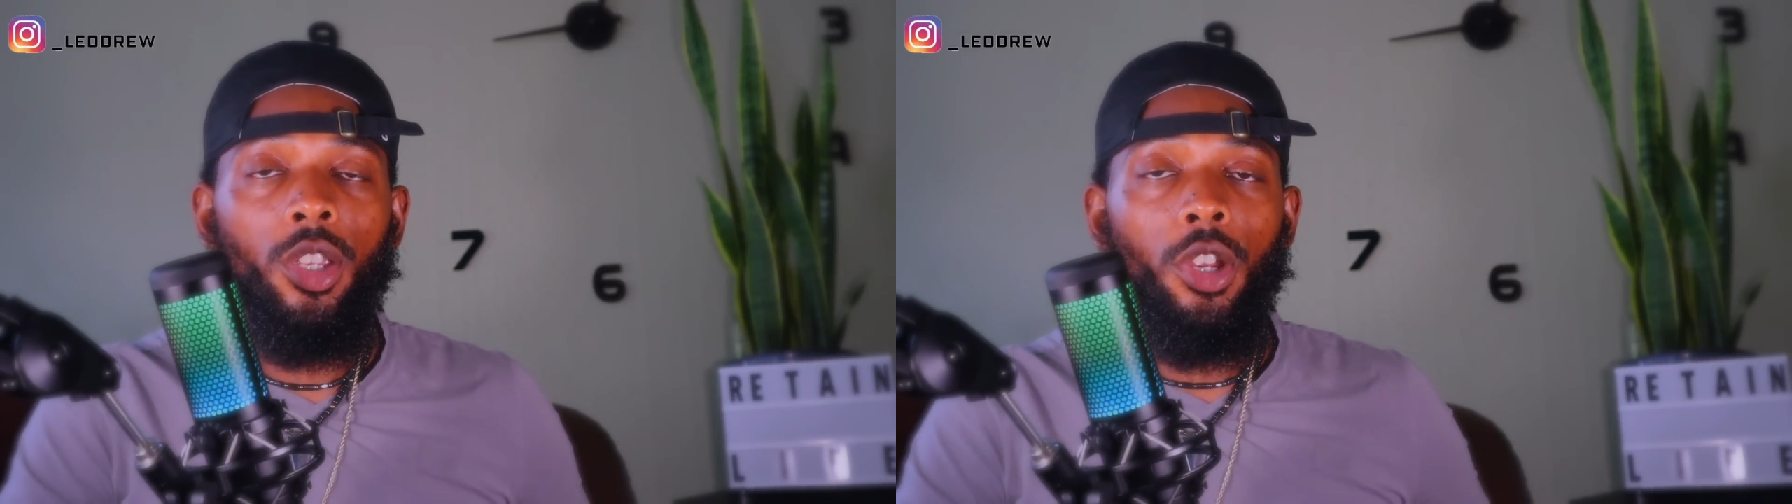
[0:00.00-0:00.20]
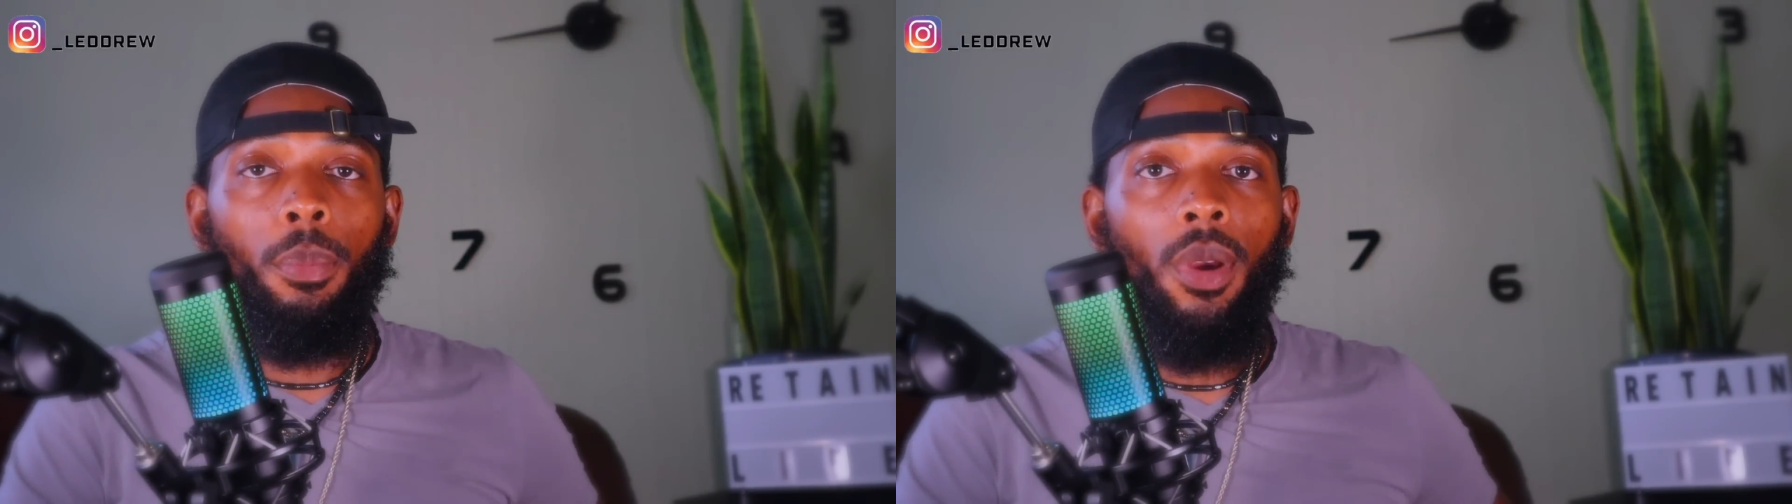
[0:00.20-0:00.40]

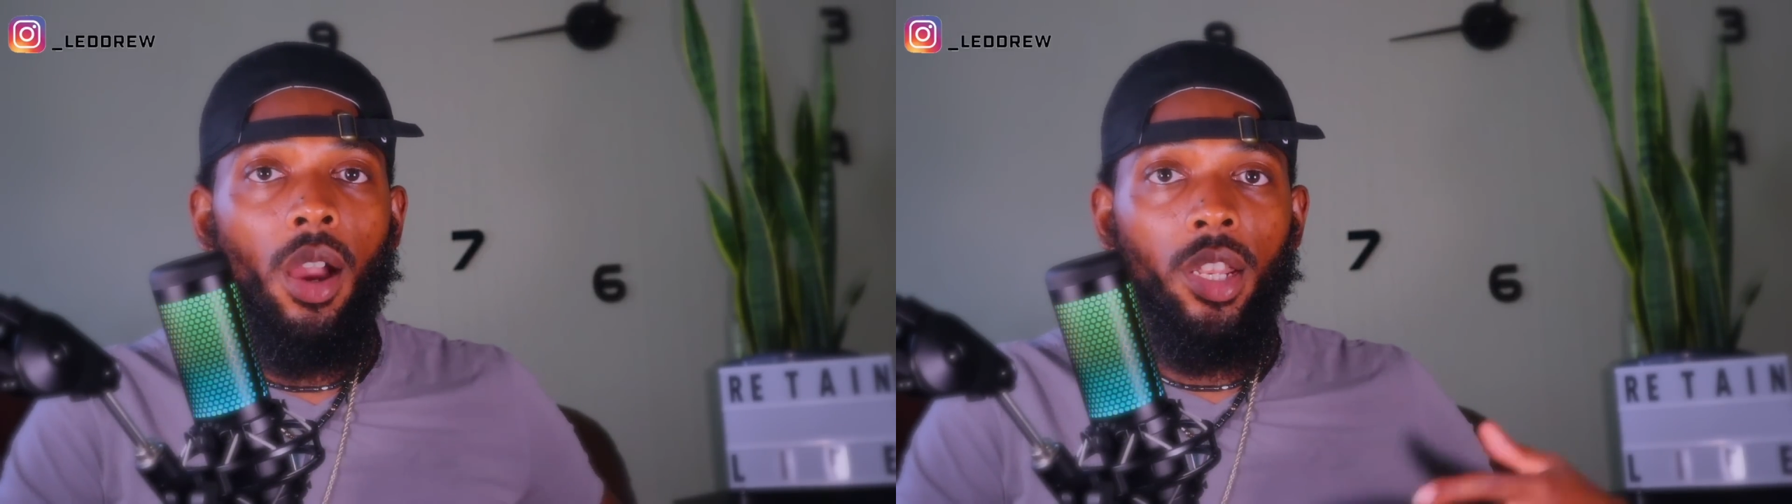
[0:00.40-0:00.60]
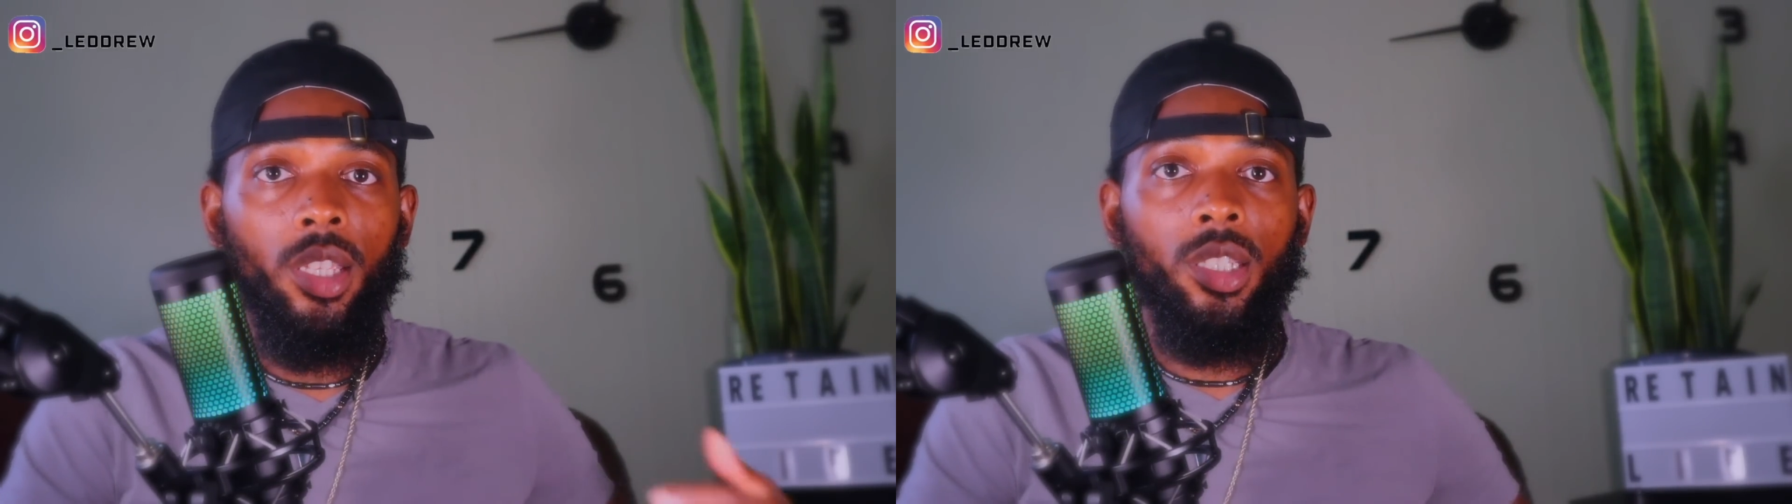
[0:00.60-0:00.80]
you're
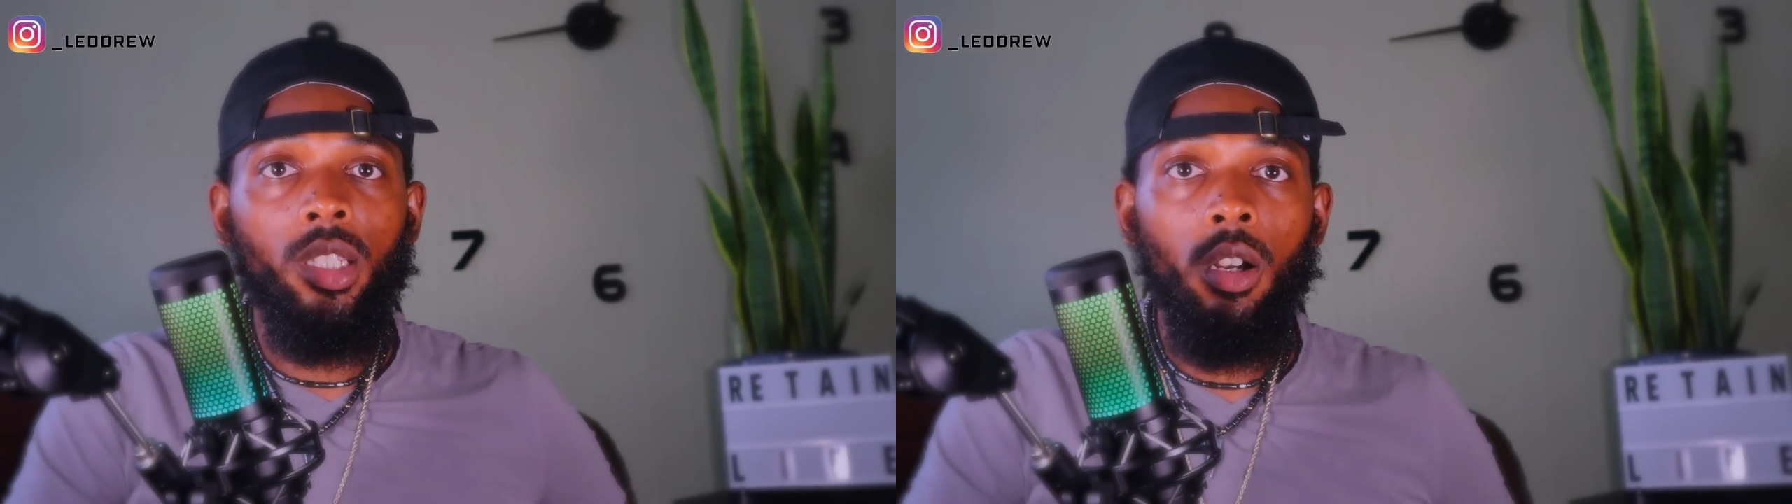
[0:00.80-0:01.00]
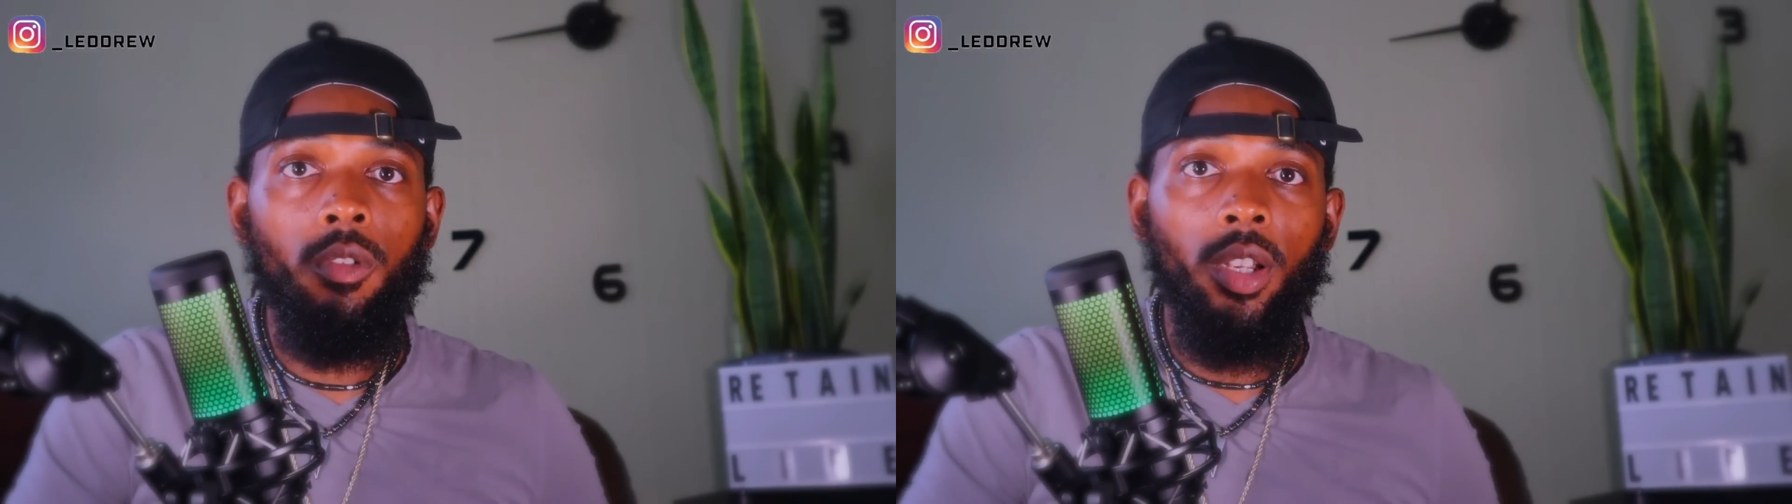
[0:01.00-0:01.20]
proud of
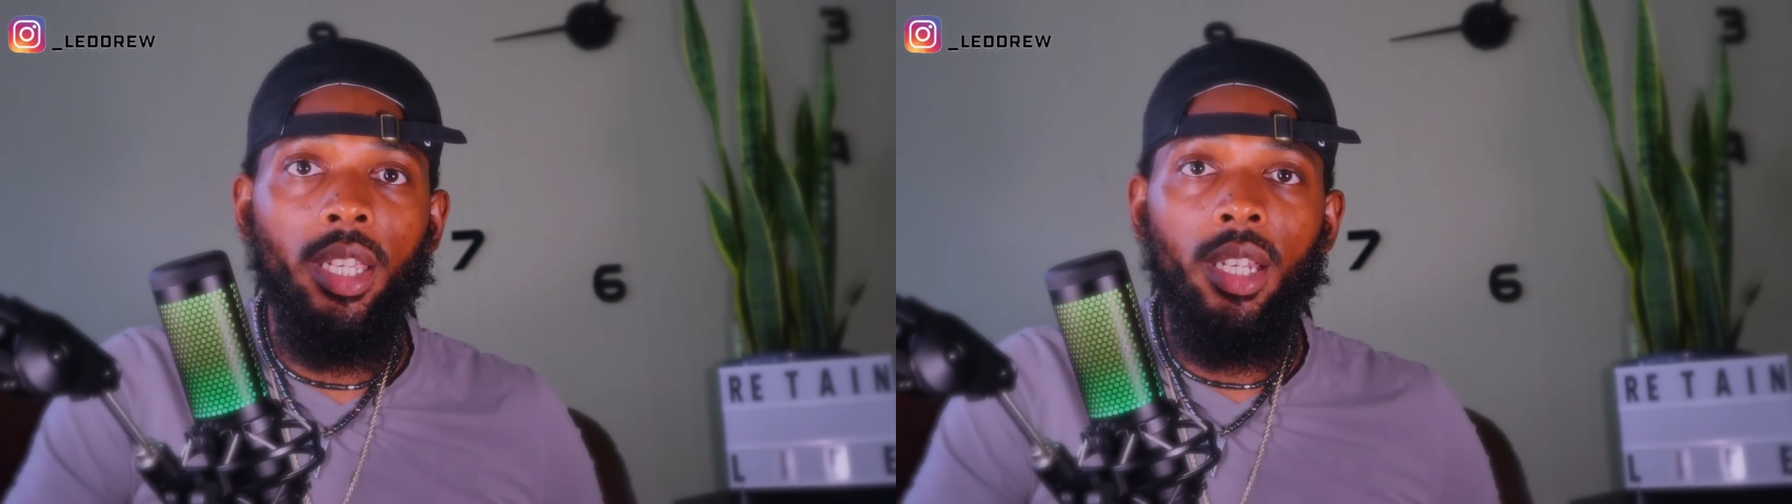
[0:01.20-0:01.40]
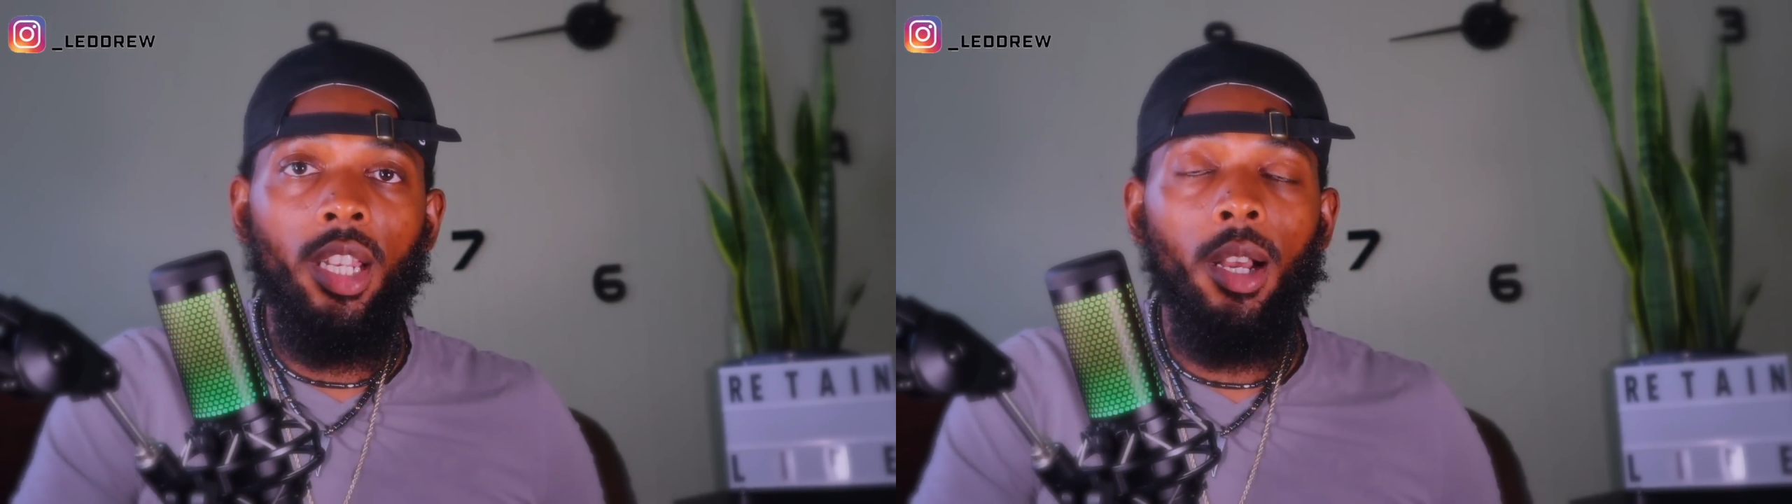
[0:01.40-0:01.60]
yourself for
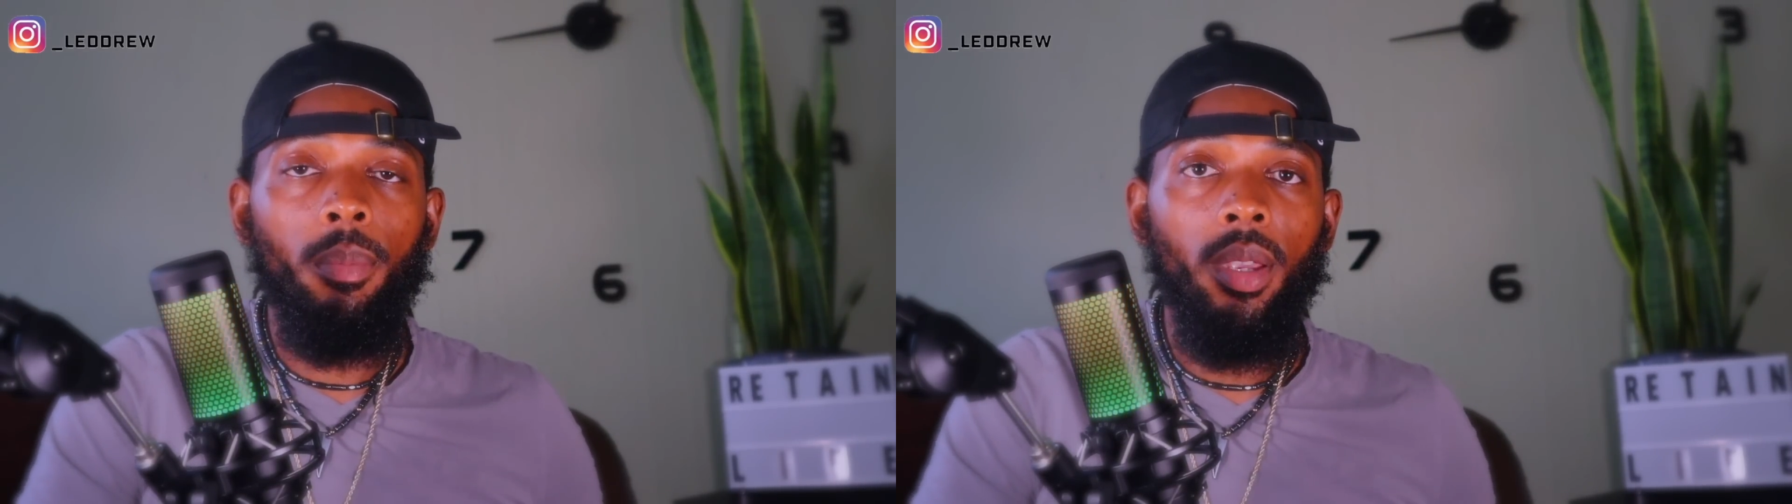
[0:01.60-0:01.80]
getting up